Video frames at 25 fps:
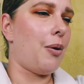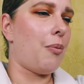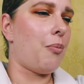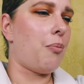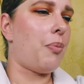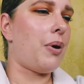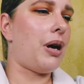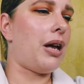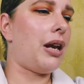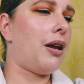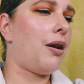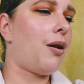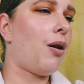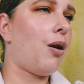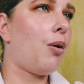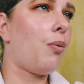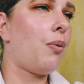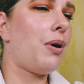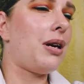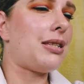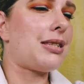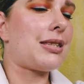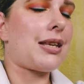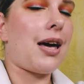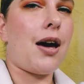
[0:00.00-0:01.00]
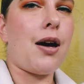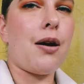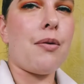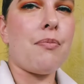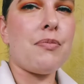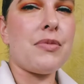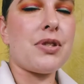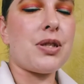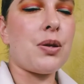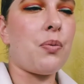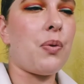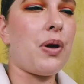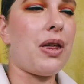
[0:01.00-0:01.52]
But it always
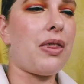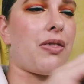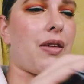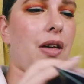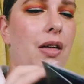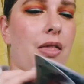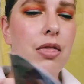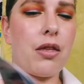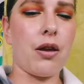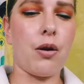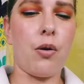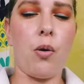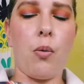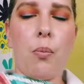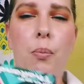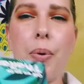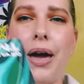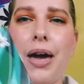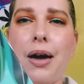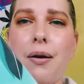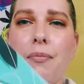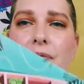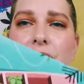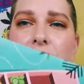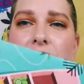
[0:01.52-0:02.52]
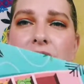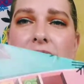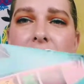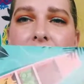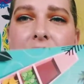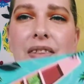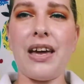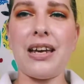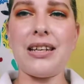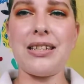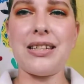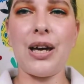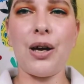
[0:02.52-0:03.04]
comes with a little pamphlet
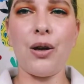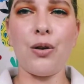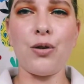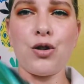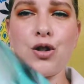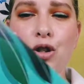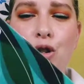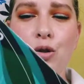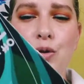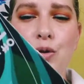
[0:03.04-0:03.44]
that tells you